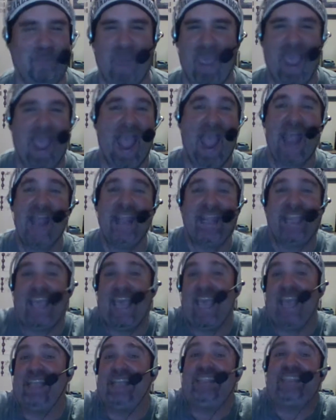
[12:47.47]
Then we have New
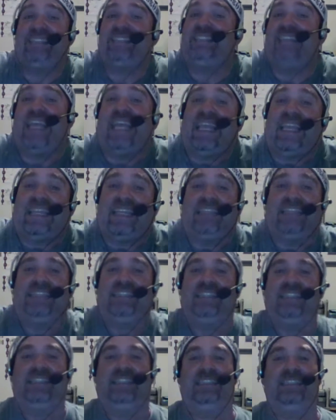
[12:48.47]
Day and Heavy
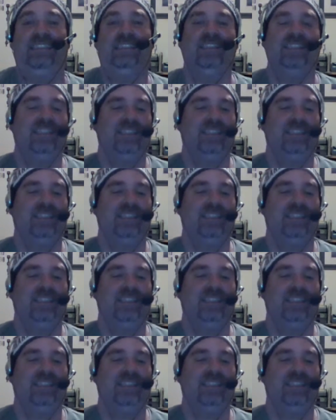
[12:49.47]
Machinery